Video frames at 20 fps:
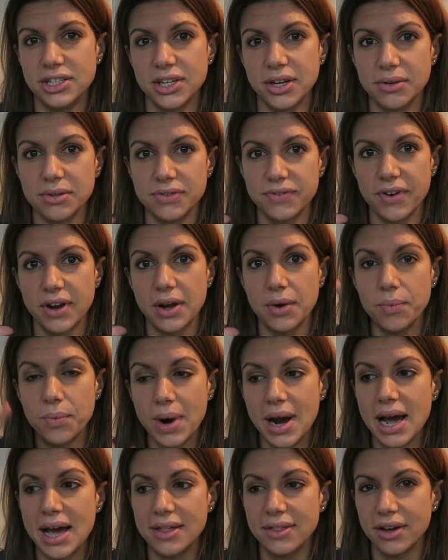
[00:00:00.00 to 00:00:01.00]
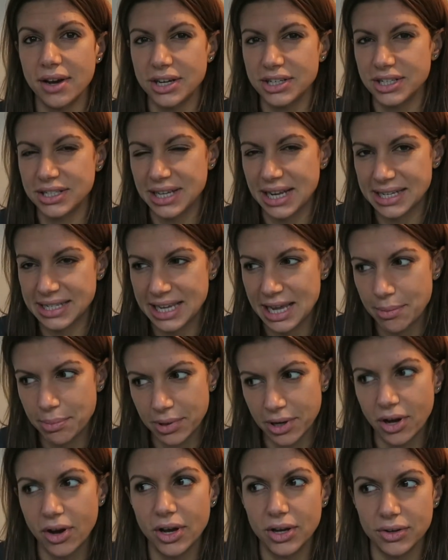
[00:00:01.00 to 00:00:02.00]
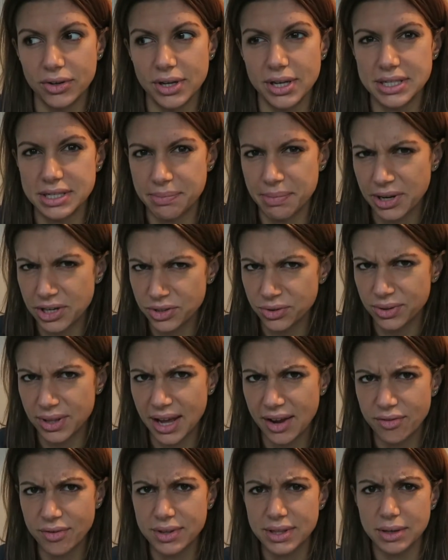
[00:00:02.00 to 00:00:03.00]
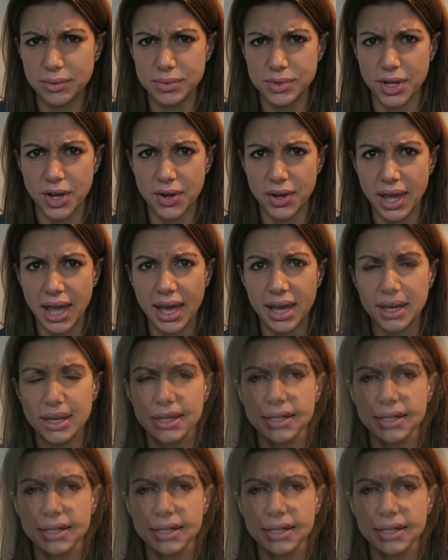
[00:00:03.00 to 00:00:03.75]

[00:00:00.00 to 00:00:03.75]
You know, I was very aware that I just had to keep an eye on her to make sure that everything was okay.